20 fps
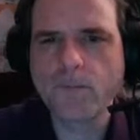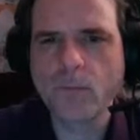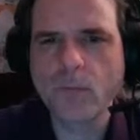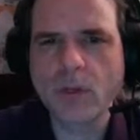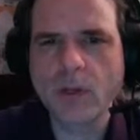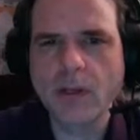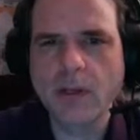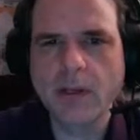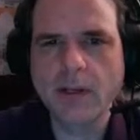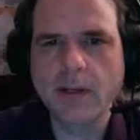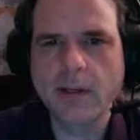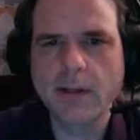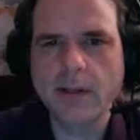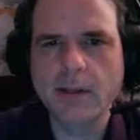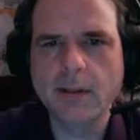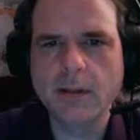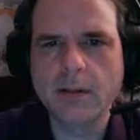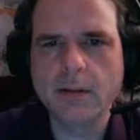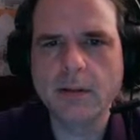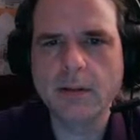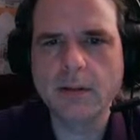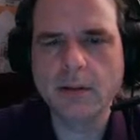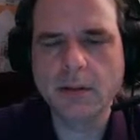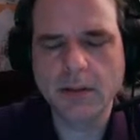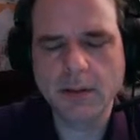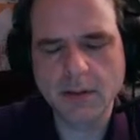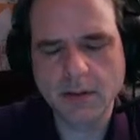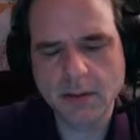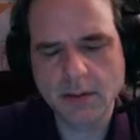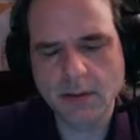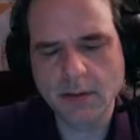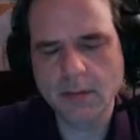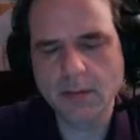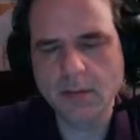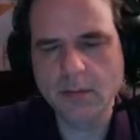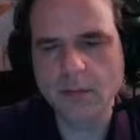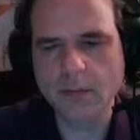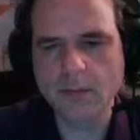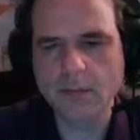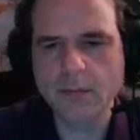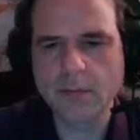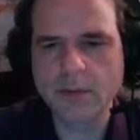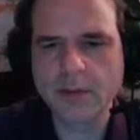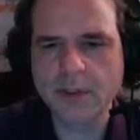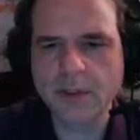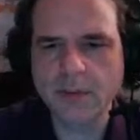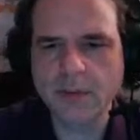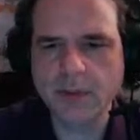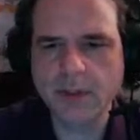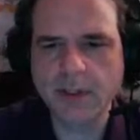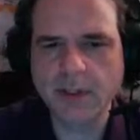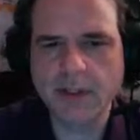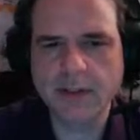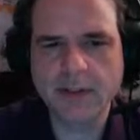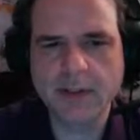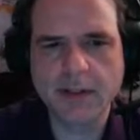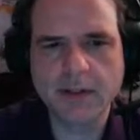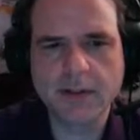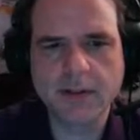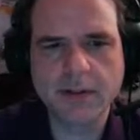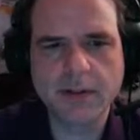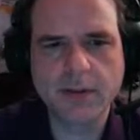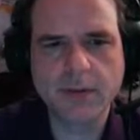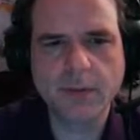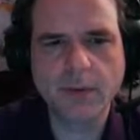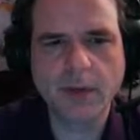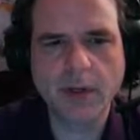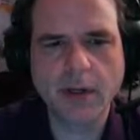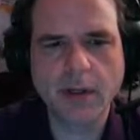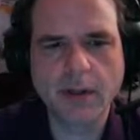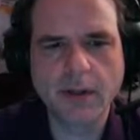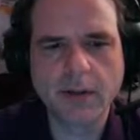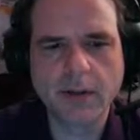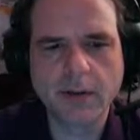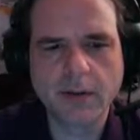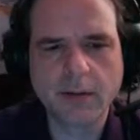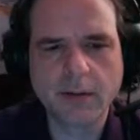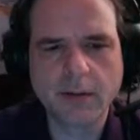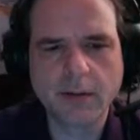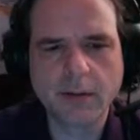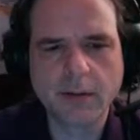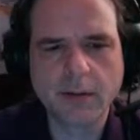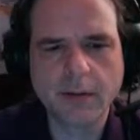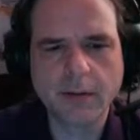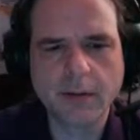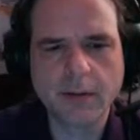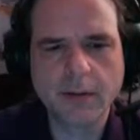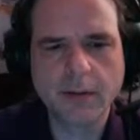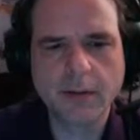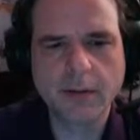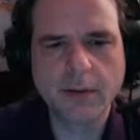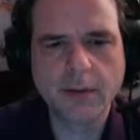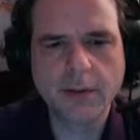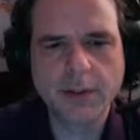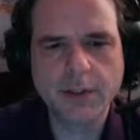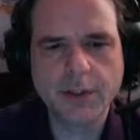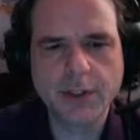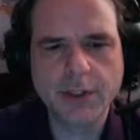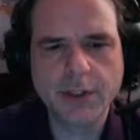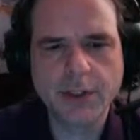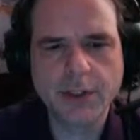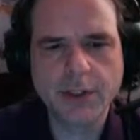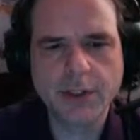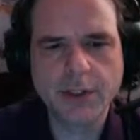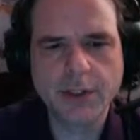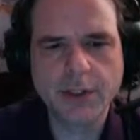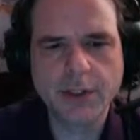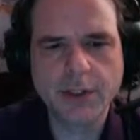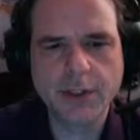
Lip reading: And let's see what that does to our shading.